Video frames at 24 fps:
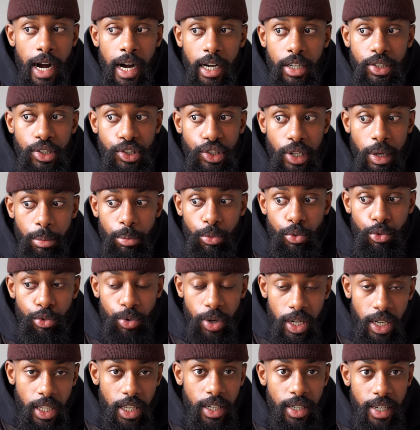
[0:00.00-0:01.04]
some
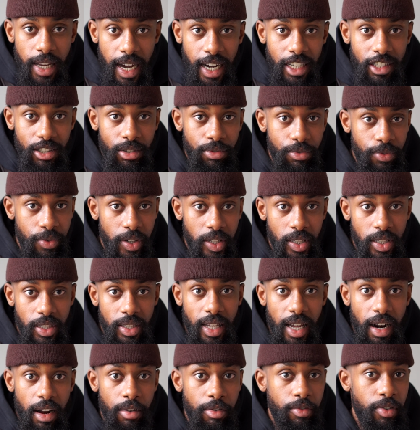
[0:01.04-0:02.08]
really nice fits
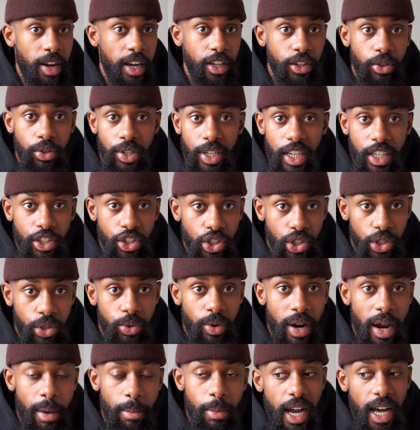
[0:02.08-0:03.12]
that I find on
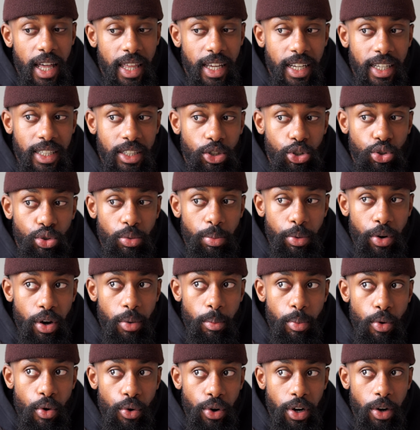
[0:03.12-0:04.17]
Instagram. I think it's super
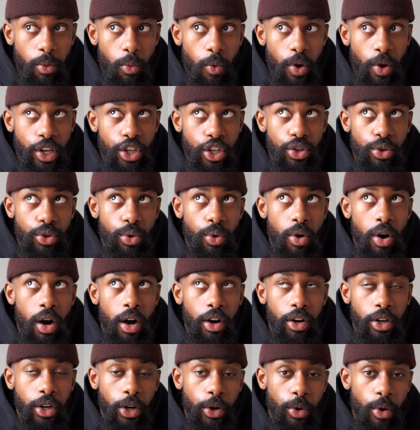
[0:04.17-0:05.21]
important when you
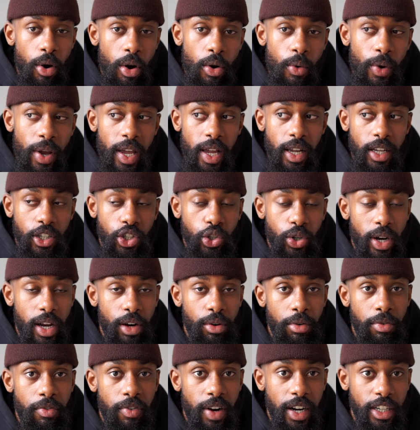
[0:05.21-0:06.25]
are growing and trying
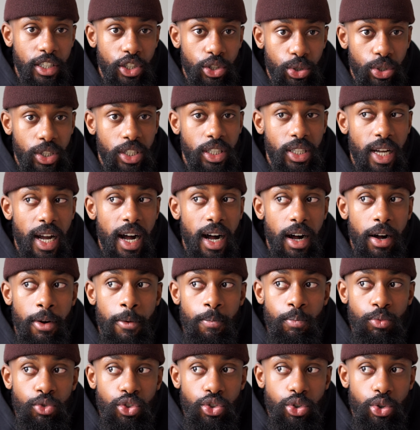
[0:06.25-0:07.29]
to find your style
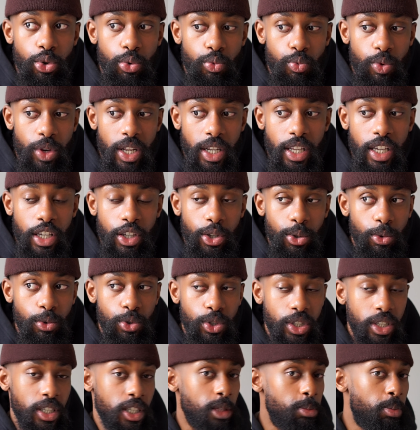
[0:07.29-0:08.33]
to really
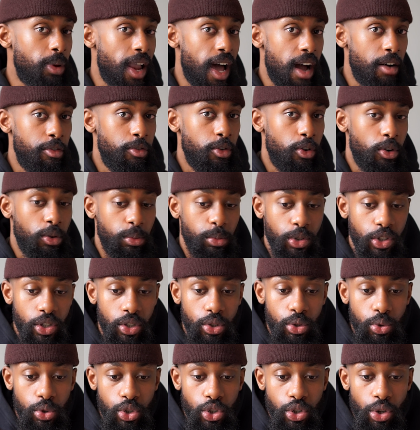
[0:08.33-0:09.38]
use these platforms
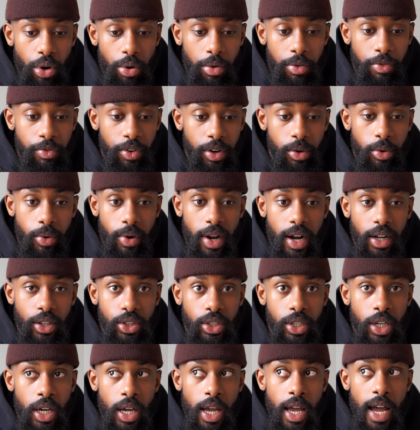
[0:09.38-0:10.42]
to sort of figure
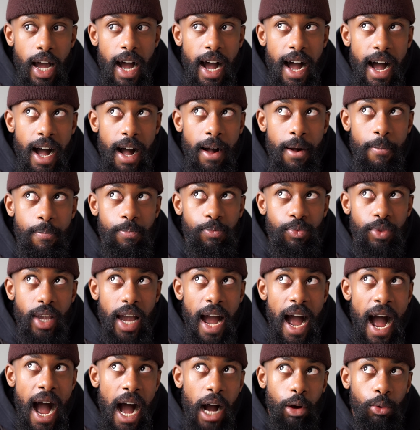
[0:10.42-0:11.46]
out
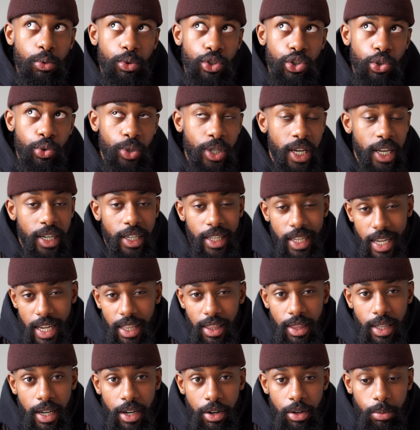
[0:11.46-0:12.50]
how you can
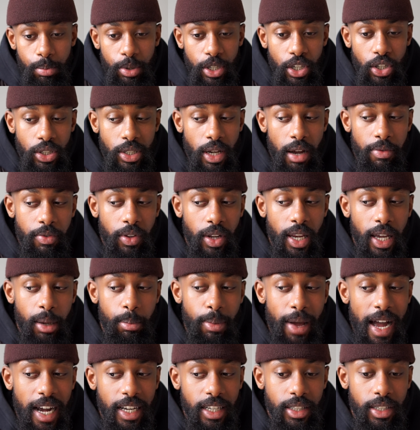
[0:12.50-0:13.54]
get there, because I feel like
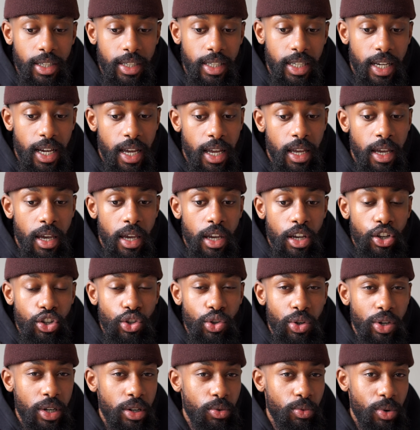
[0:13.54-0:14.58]
back in the day,
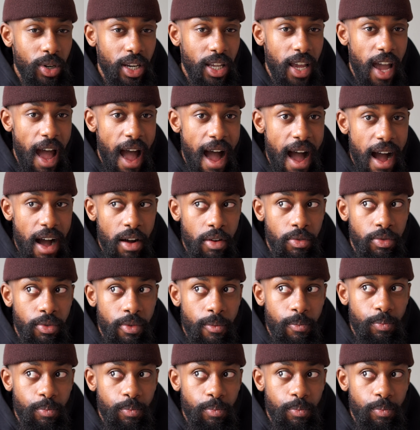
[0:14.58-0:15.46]
you didn't really have